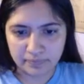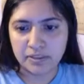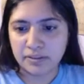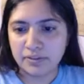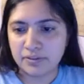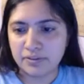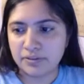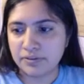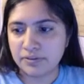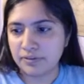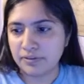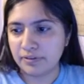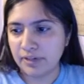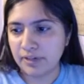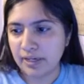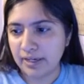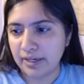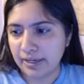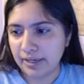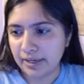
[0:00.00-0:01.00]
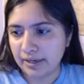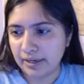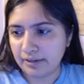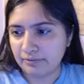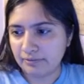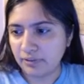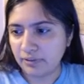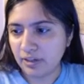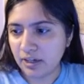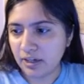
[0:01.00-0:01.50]
So I have
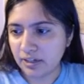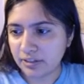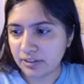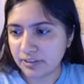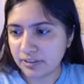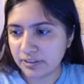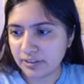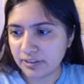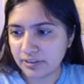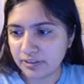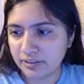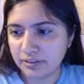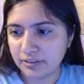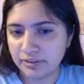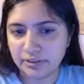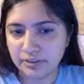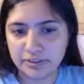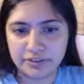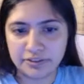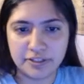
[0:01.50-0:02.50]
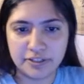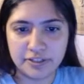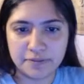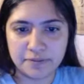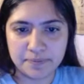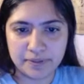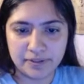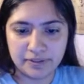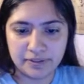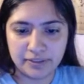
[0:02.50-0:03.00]
locked the
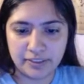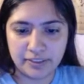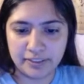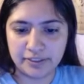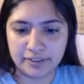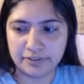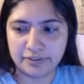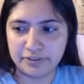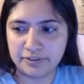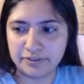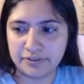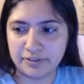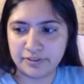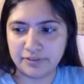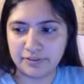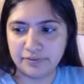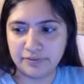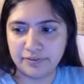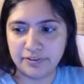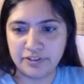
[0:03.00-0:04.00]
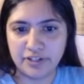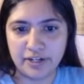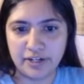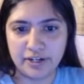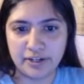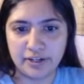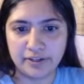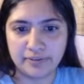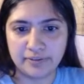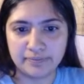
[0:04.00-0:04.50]
transparent layers of the
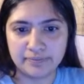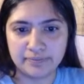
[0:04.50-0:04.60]
shading